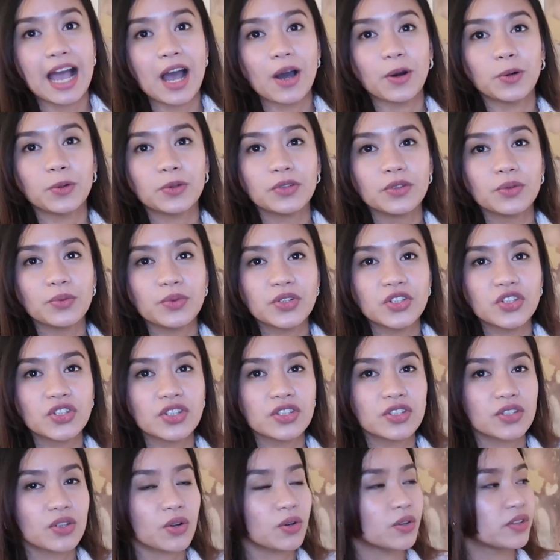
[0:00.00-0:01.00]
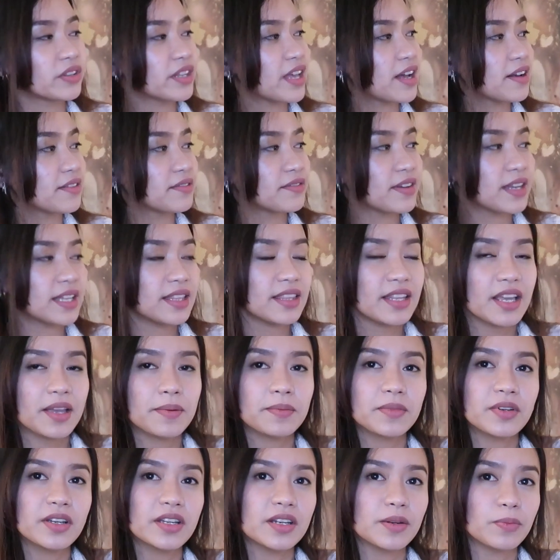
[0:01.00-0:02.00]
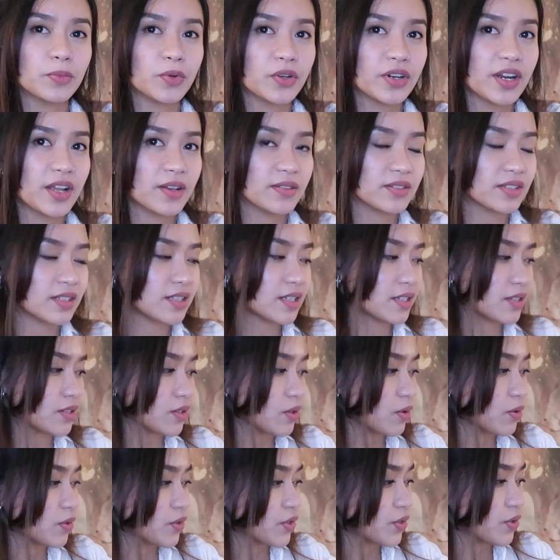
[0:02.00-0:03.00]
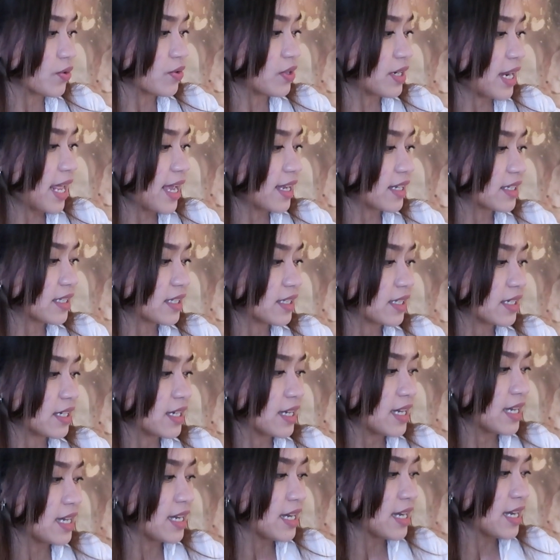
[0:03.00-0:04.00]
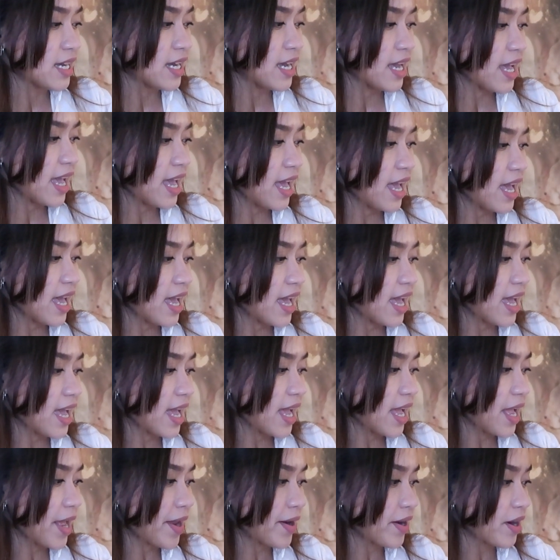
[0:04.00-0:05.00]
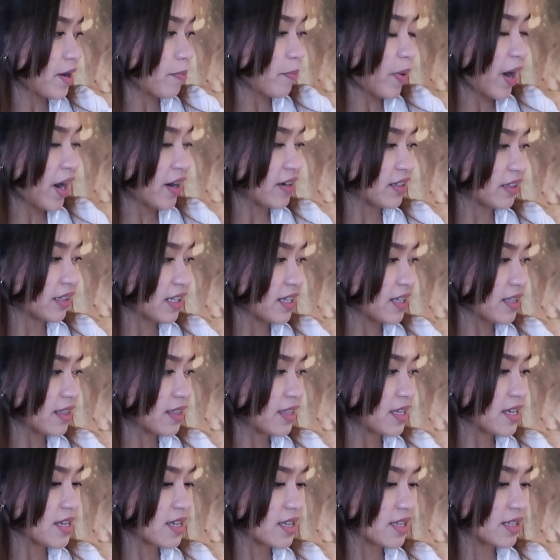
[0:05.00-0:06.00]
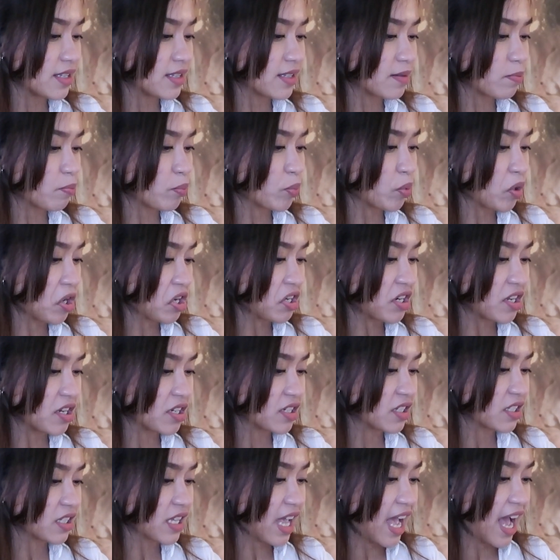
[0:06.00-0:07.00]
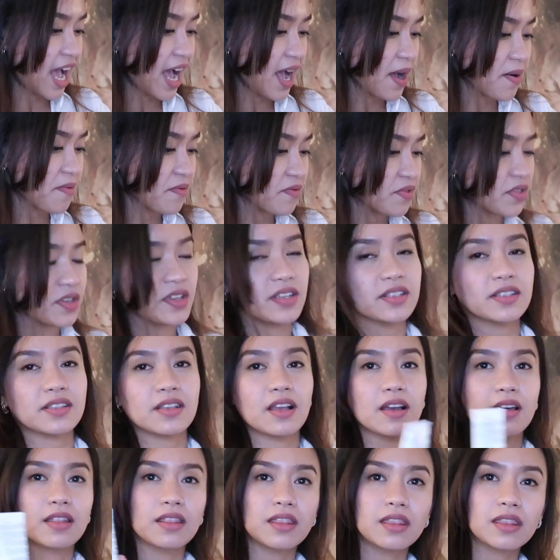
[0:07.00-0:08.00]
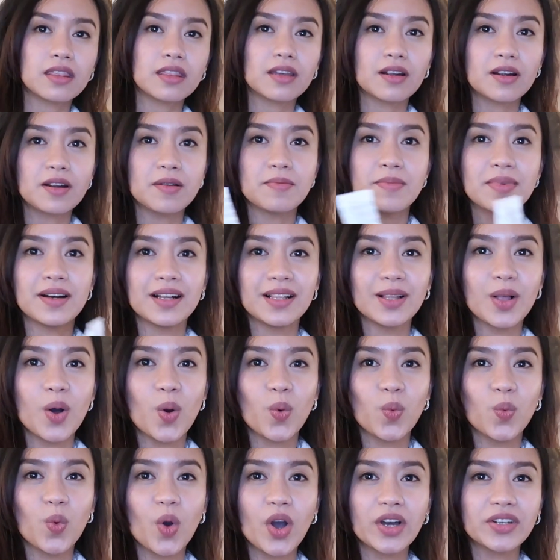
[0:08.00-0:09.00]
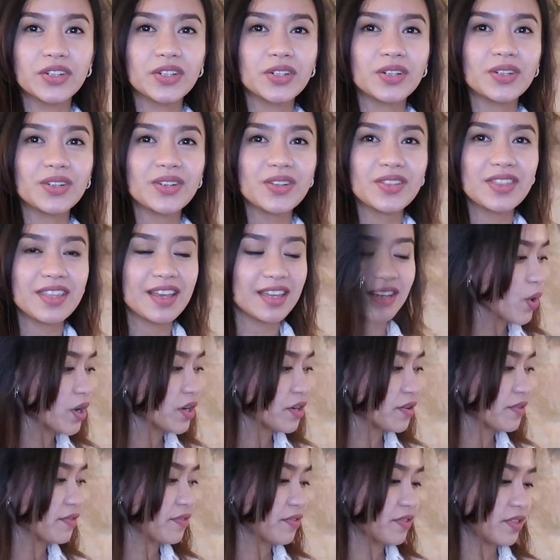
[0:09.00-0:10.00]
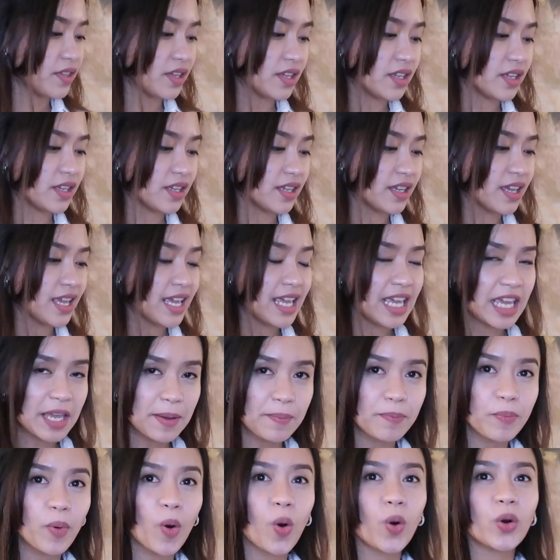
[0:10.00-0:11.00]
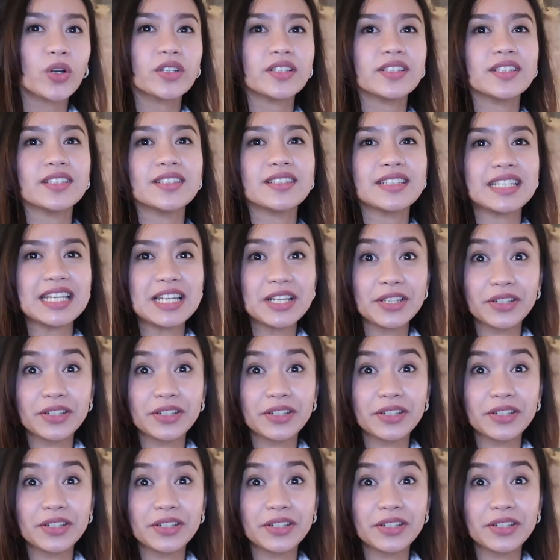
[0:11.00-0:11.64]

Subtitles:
town which is called Aven. I'm gonna pronounce this also next. And apparently these products have this thermal water, one of the important